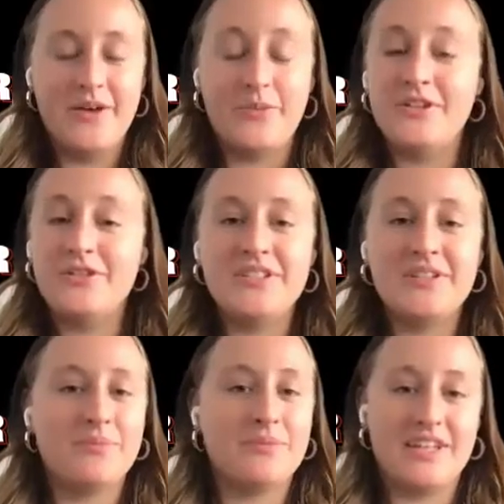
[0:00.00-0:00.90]
Well, you do
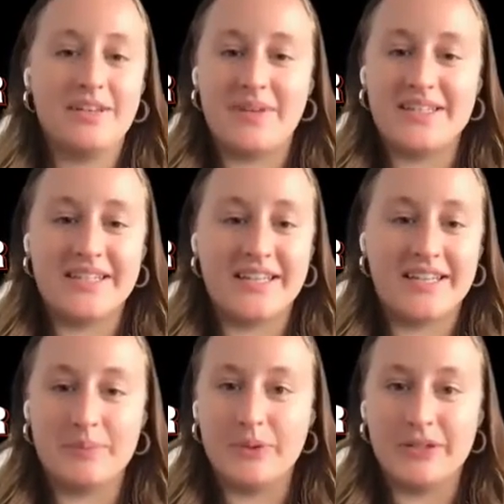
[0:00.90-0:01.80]
some really amazing and
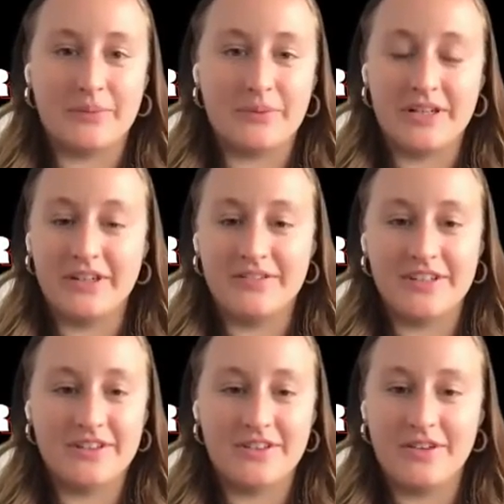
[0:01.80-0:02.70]
important work over
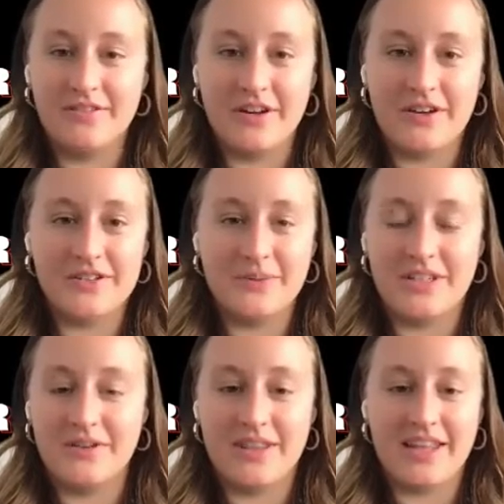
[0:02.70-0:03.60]
at the Gulf Coast. We
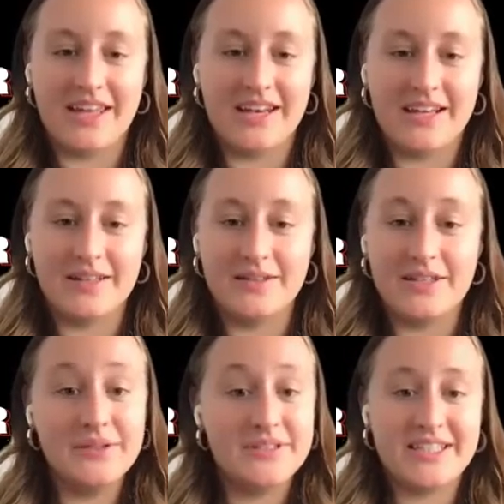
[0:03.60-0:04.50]
know that
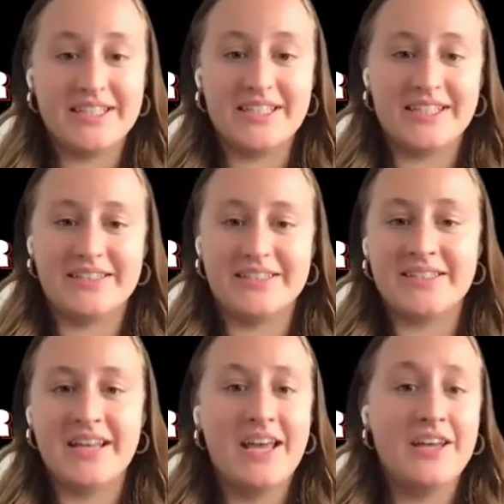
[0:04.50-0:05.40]
Houston is
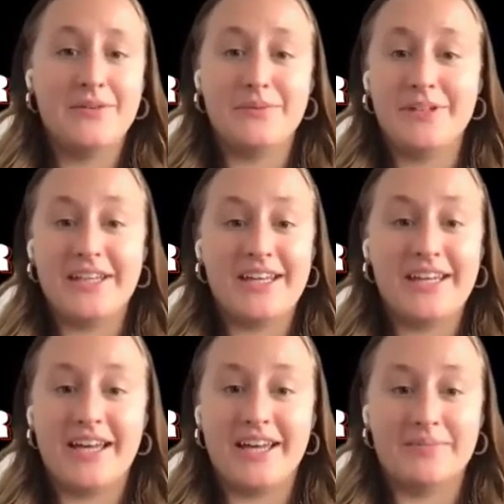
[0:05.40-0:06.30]
really
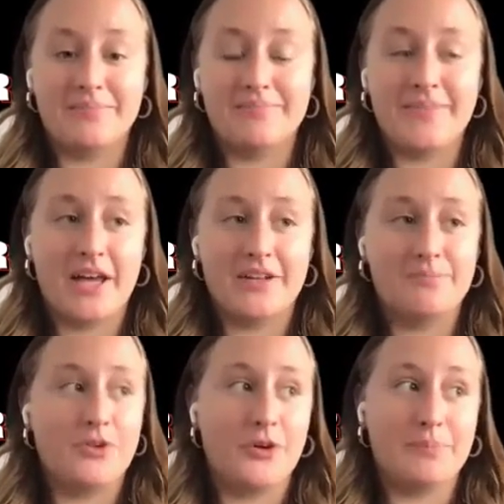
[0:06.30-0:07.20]

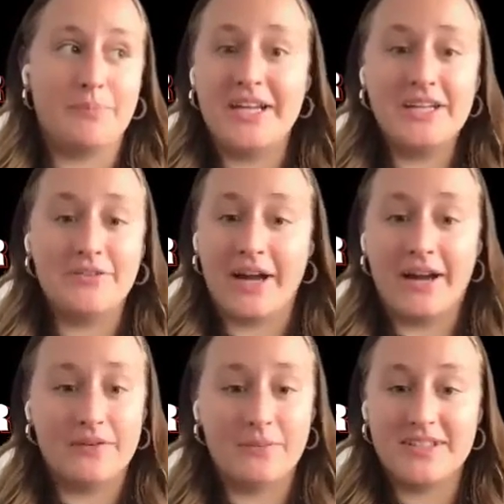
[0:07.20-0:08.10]
breaking
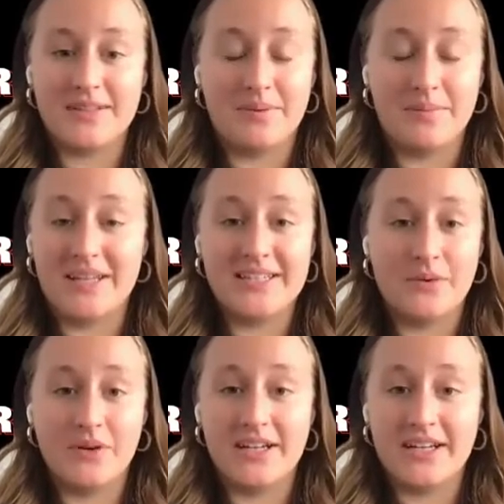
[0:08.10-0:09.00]
ground with some amazing
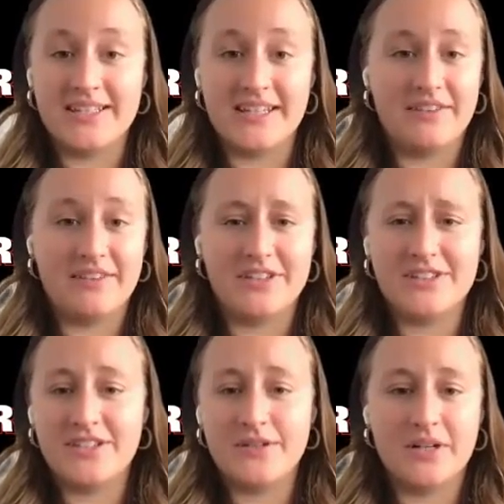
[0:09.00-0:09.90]
organizing
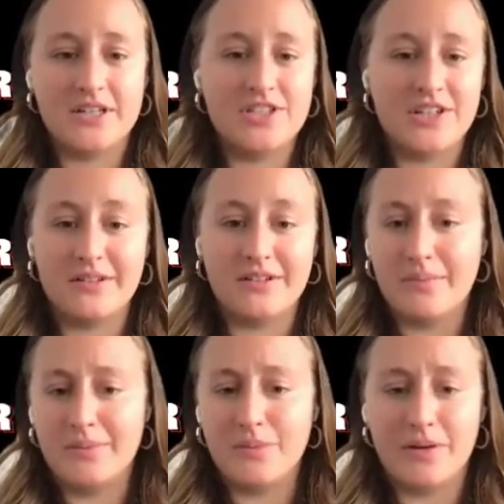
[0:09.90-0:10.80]
efforts. Do you want to share a little
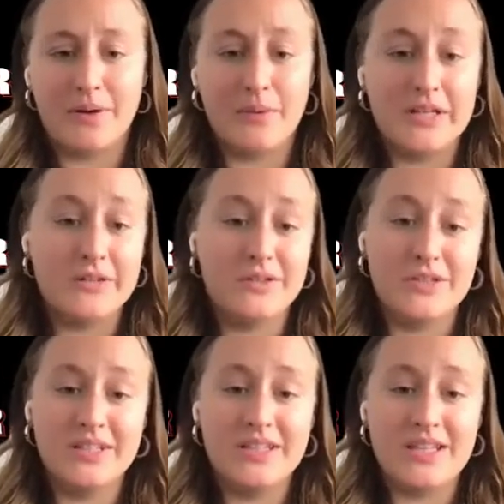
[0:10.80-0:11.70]
bit more about what you do
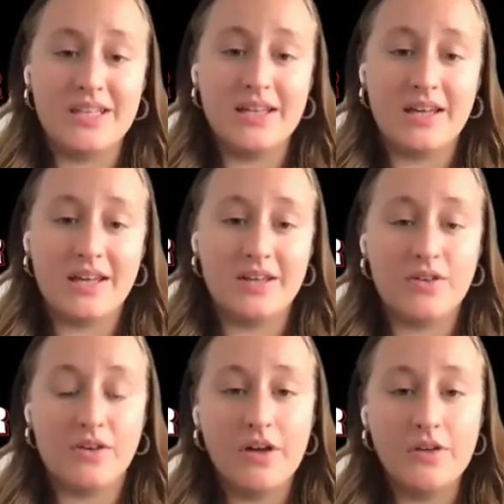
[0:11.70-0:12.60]
at the
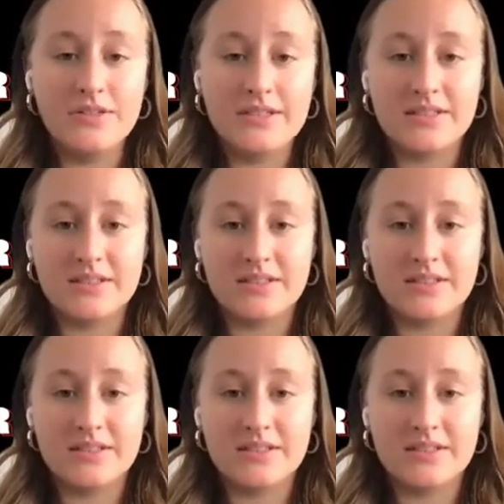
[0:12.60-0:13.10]
Gulf Coast?